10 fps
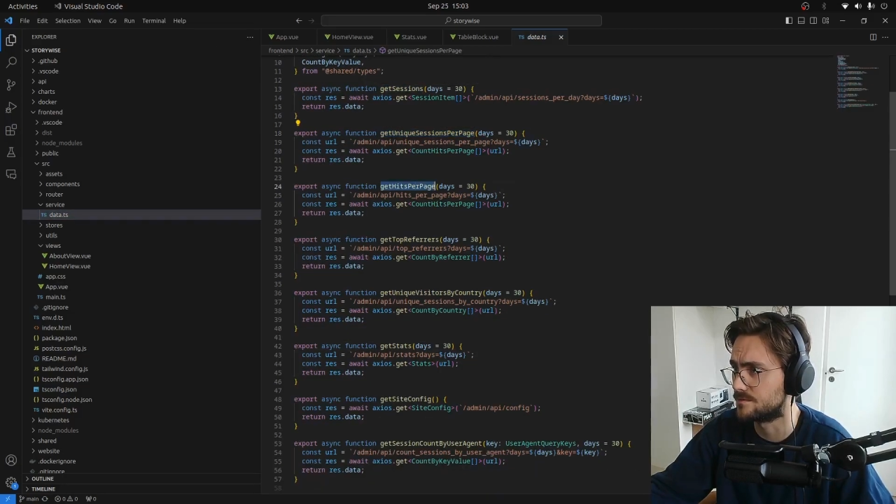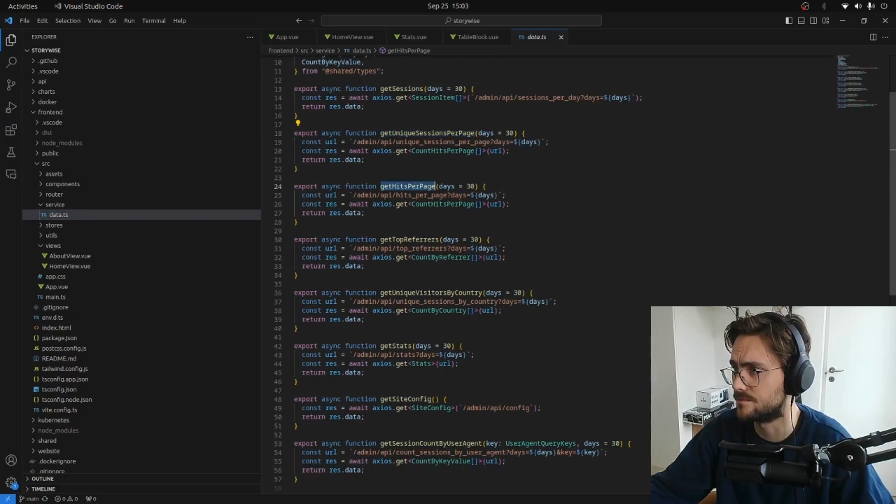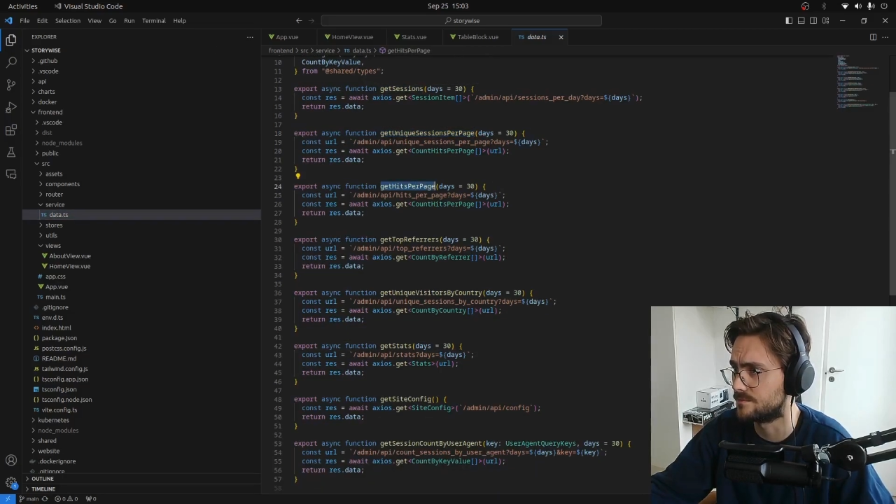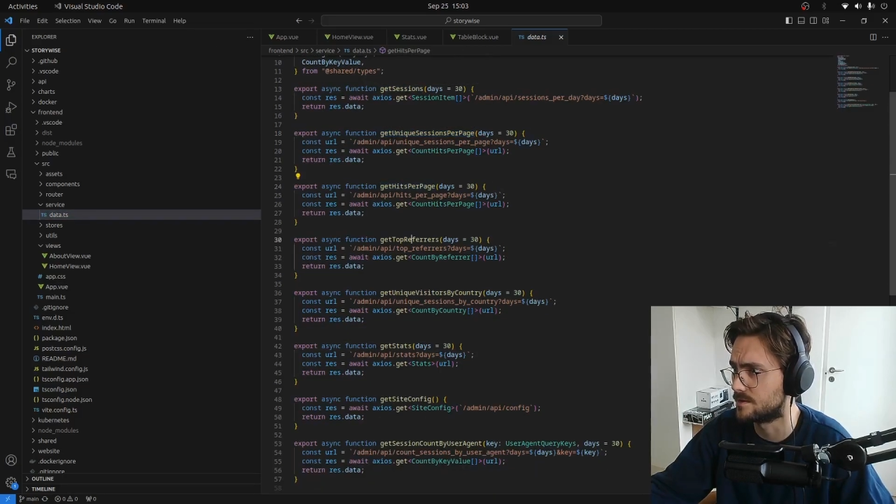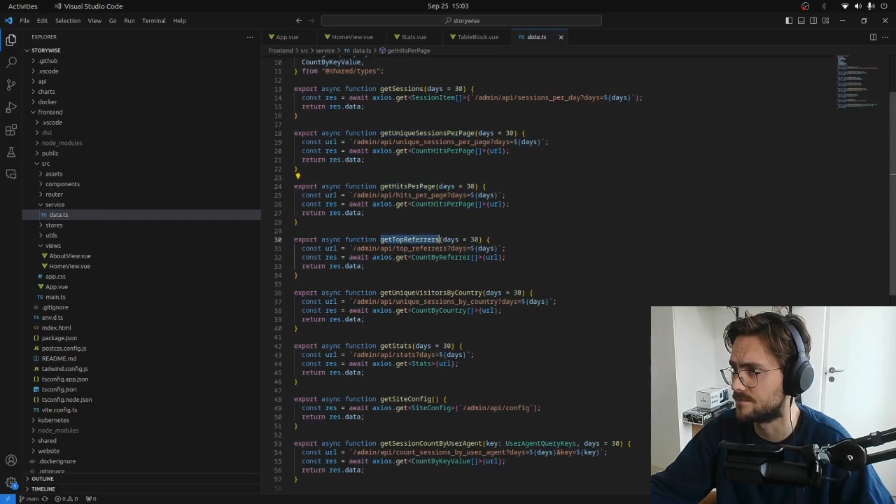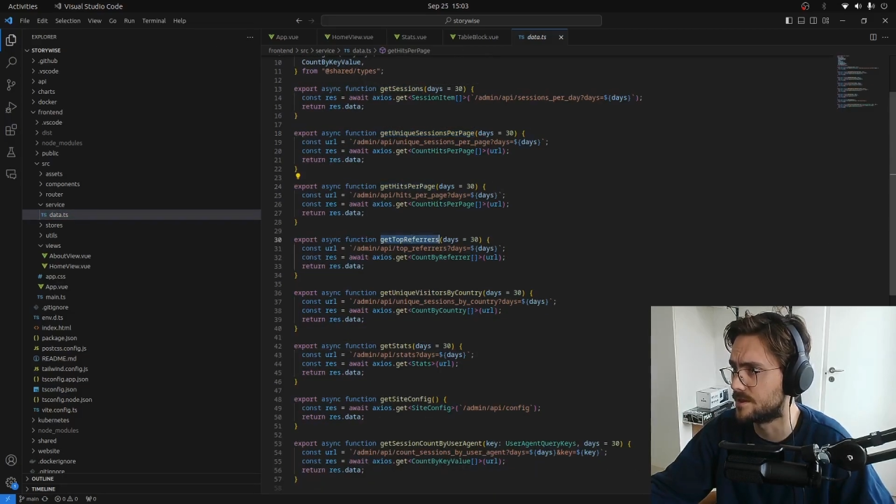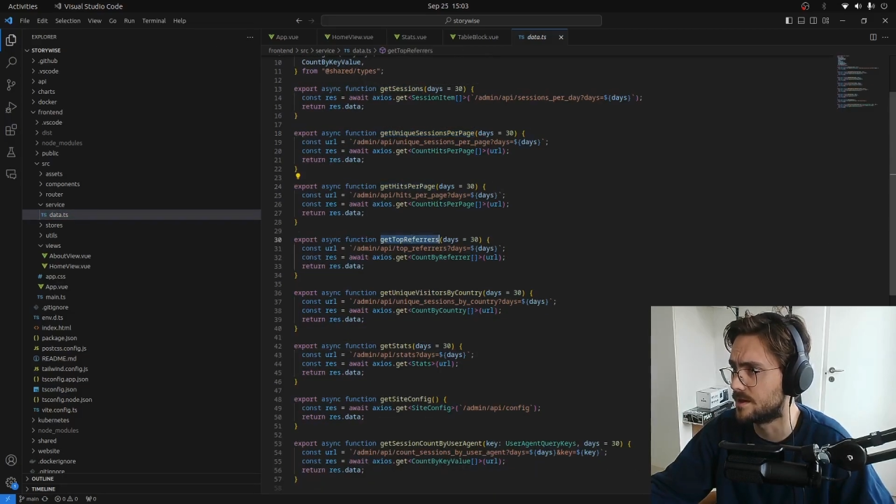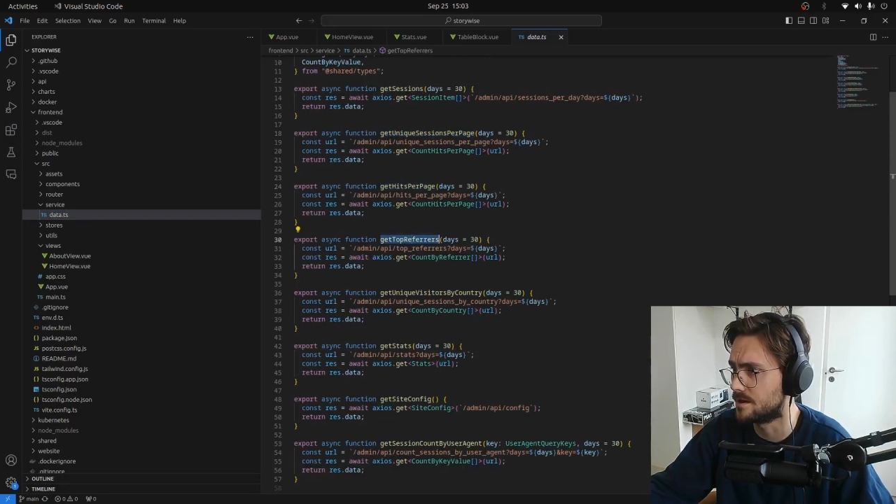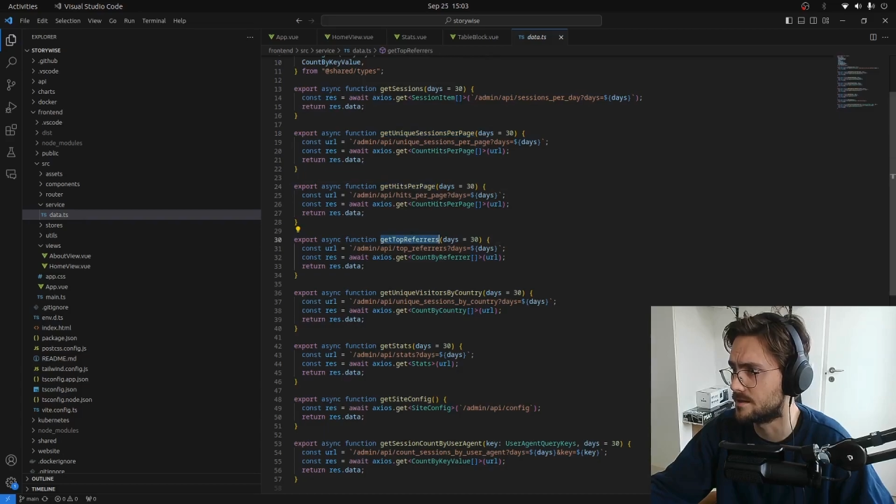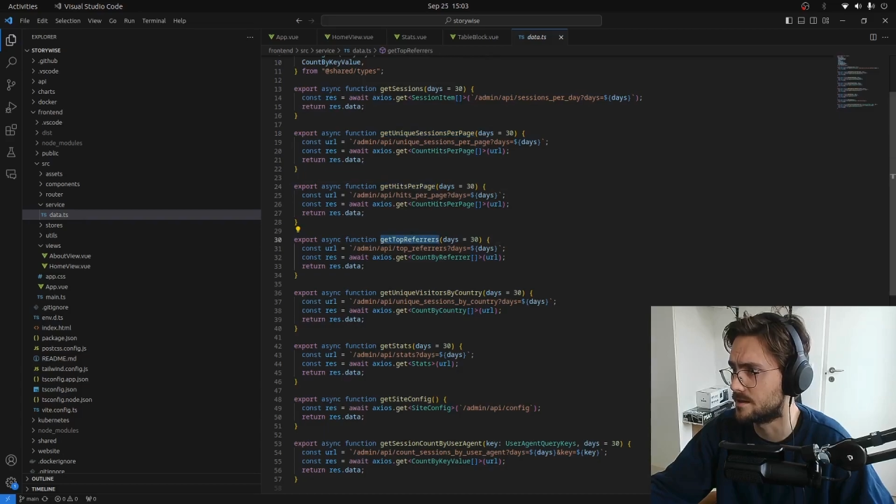of
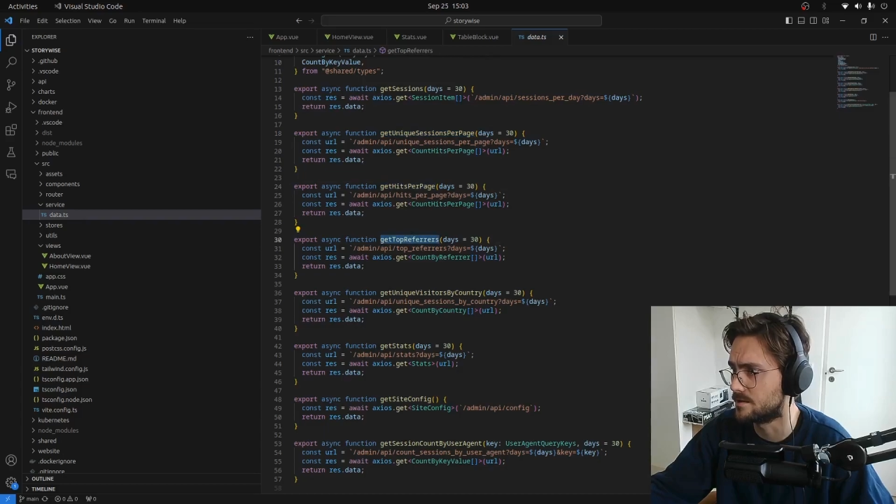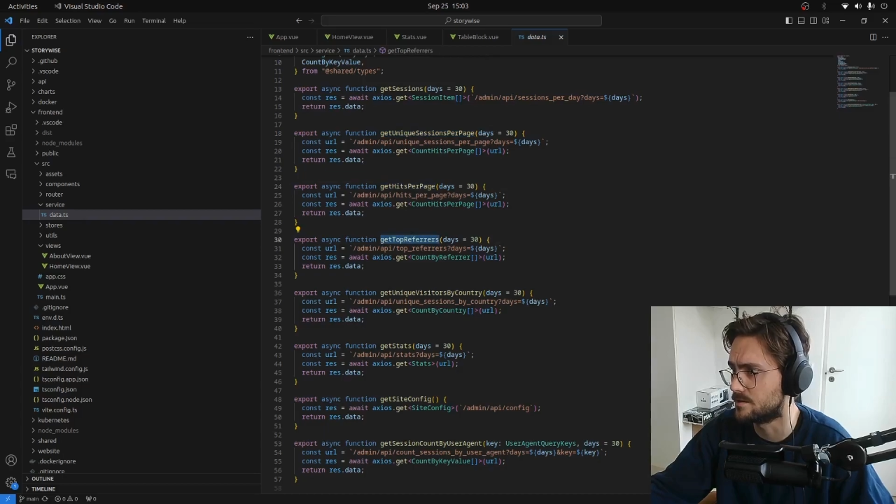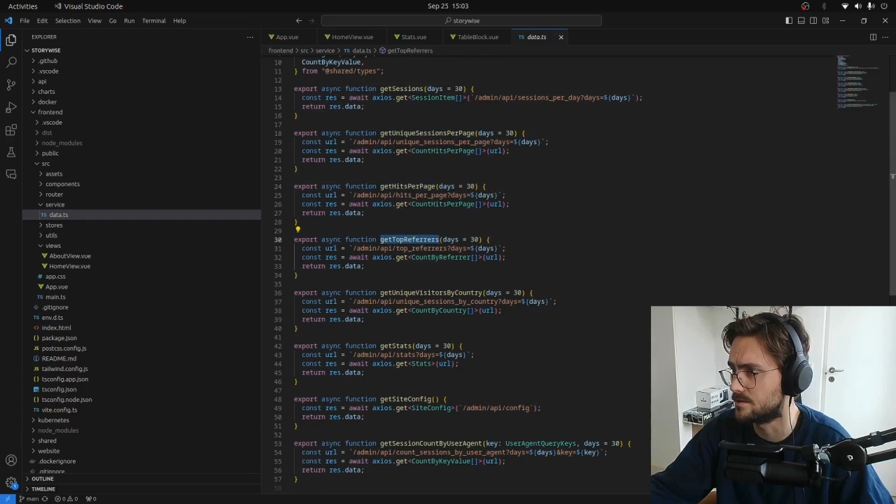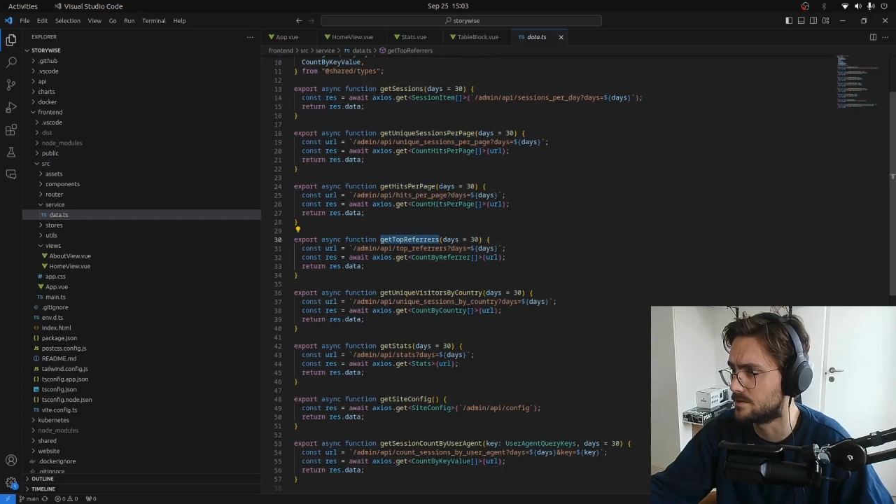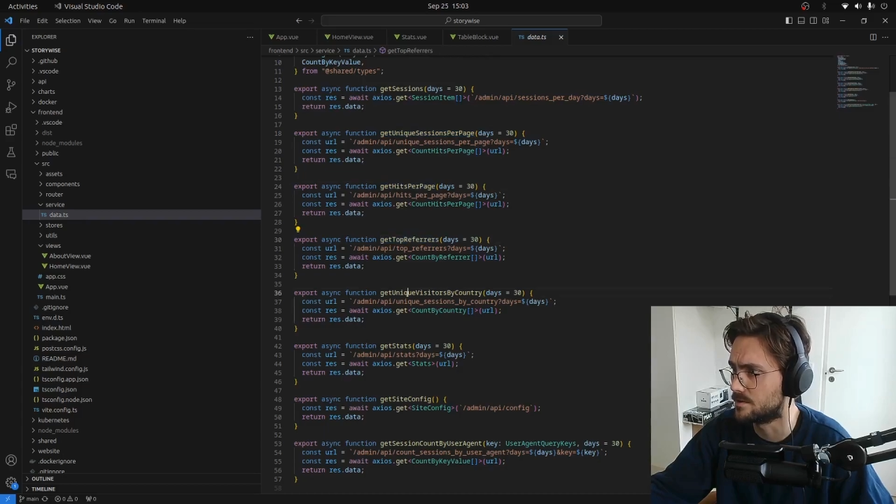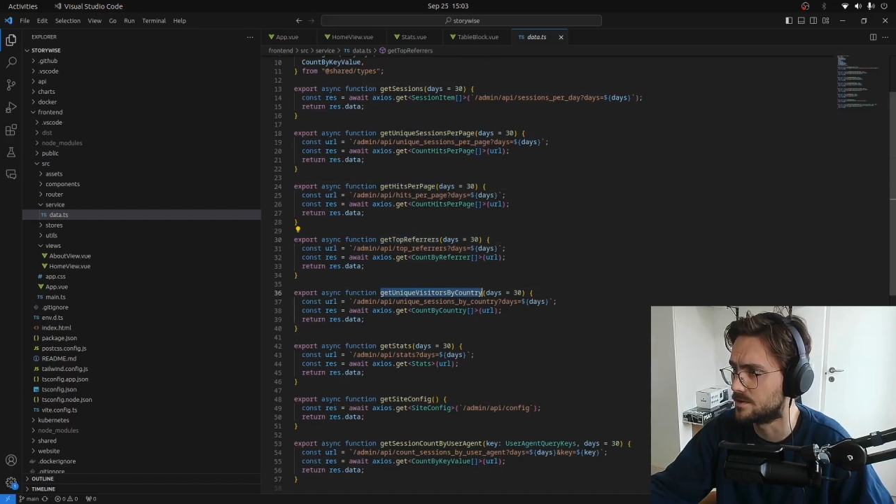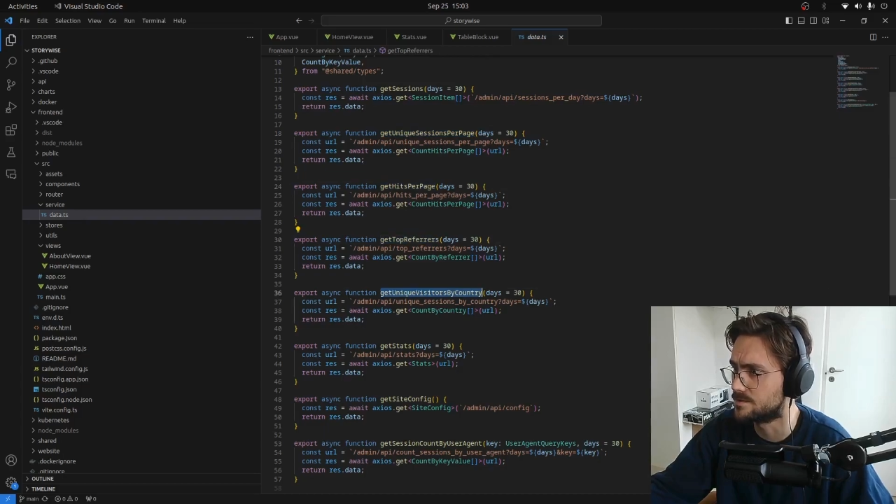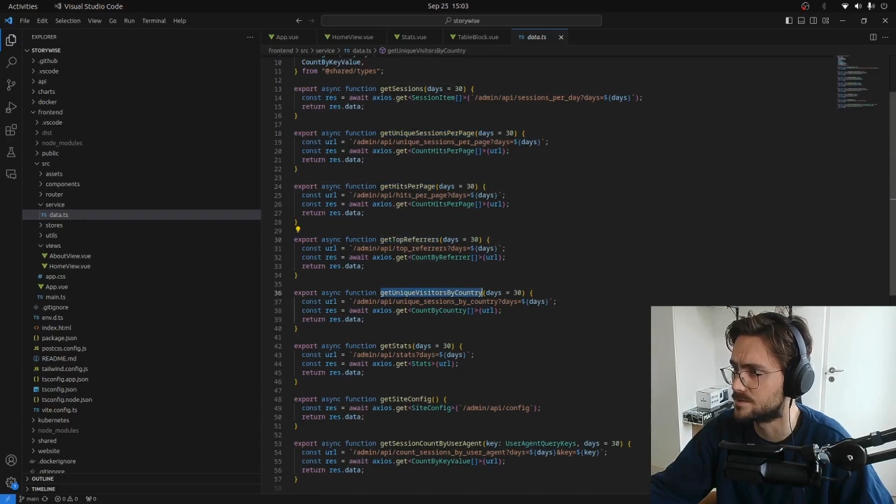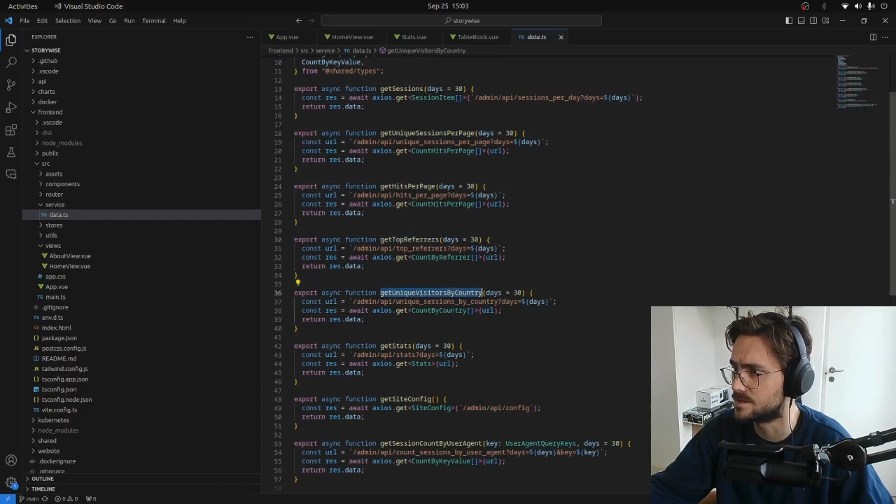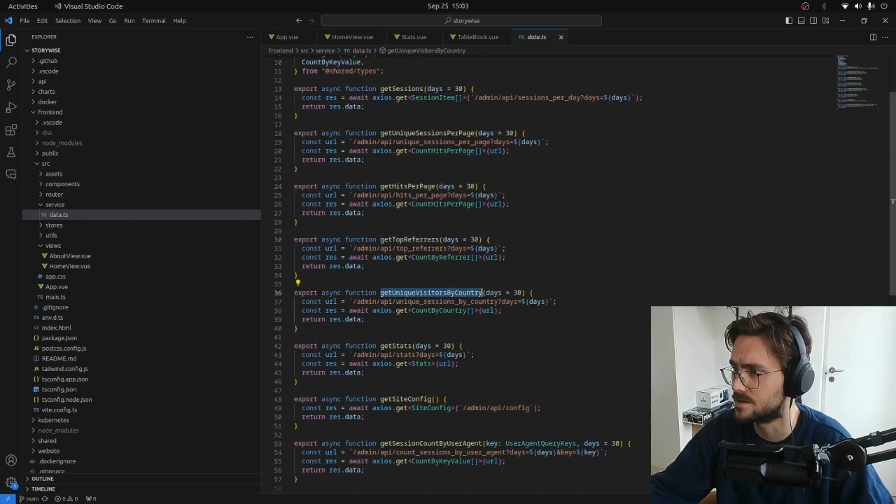data that you're
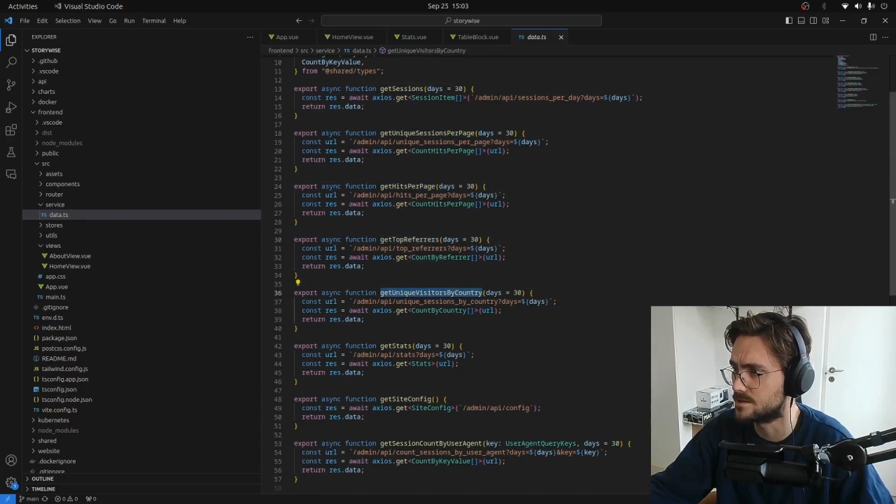interested